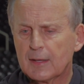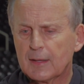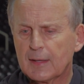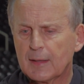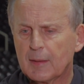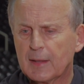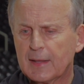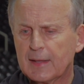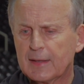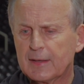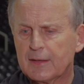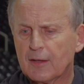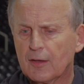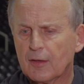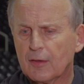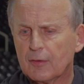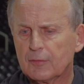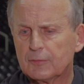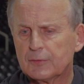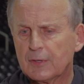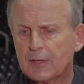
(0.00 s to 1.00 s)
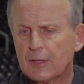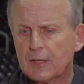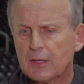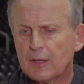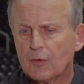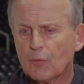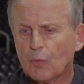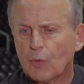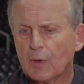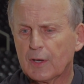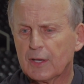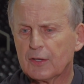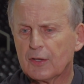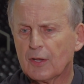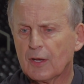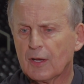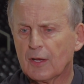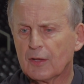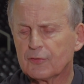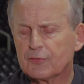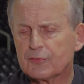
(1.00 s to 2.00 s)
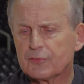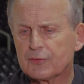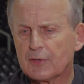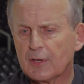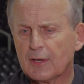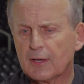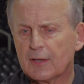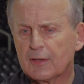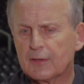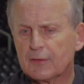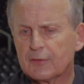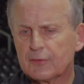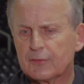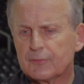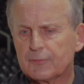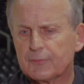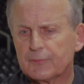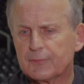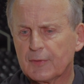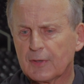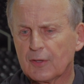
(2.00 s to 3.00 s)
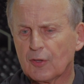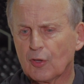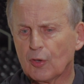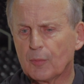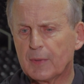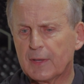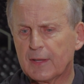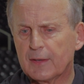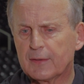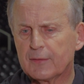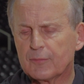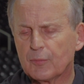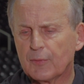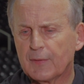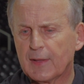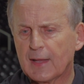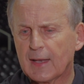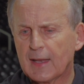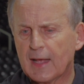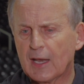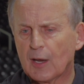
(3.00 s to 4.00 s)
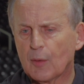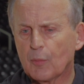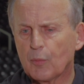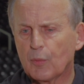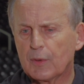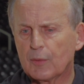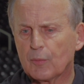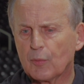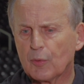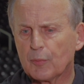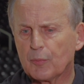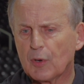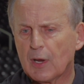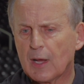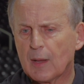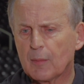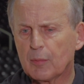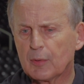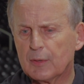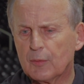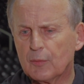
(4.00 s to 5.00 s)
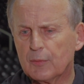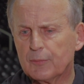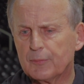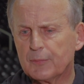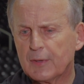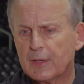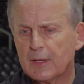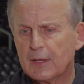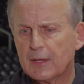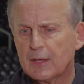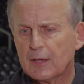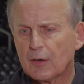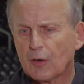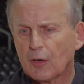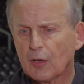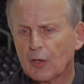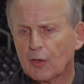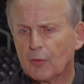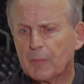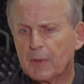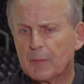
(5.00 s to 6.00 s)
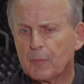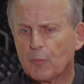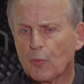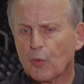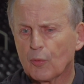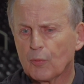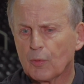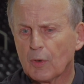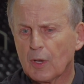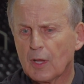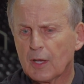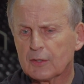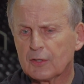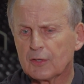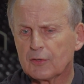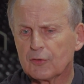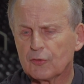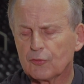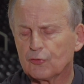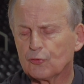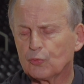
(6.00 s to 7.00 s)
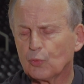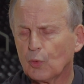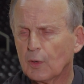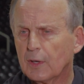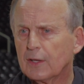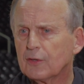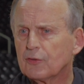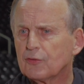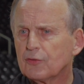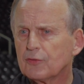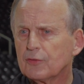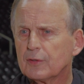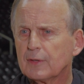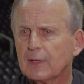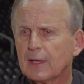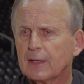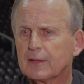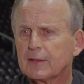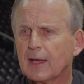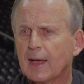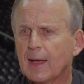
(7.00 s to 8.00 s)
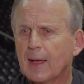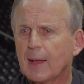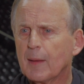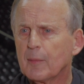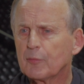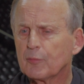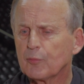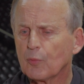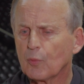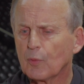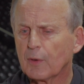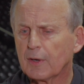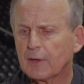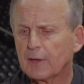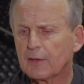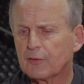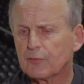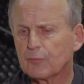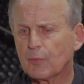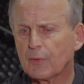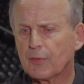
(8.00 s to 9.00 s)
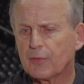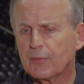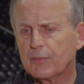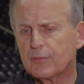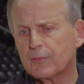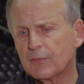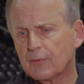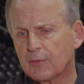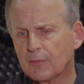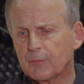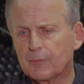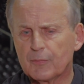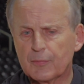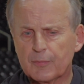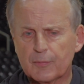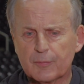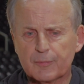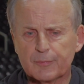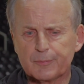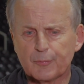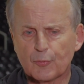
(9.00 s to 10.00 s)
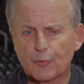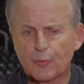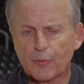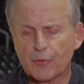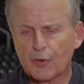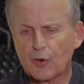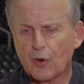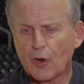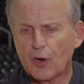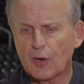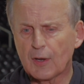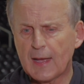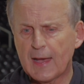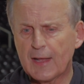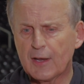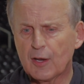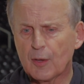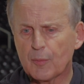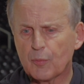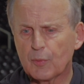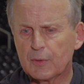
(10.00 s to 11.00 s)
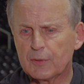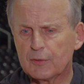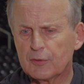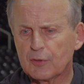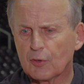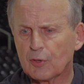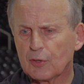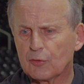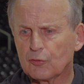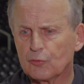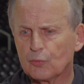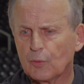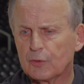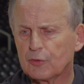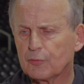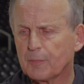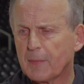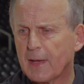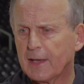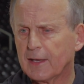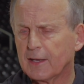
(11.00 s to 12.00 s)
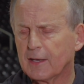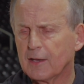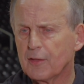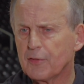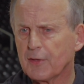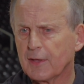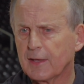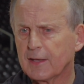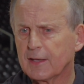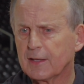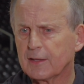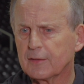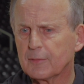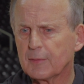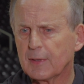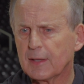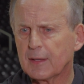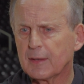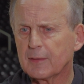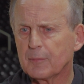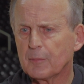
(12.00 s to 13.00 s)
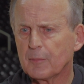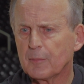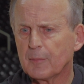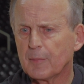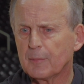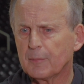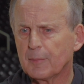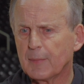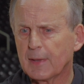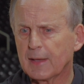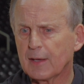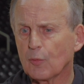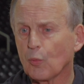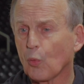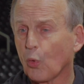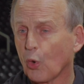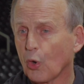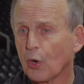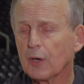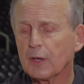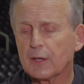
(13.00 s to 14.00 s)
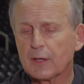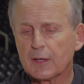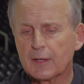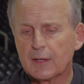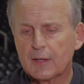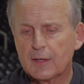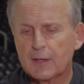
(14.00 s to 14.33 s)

And uh, what it does uh, a little bit with that lineup, we, are probably are a little bit more reluctant to switch at times, whereas with the more the guard lineup, we you know, can switch about anything and, and make it work.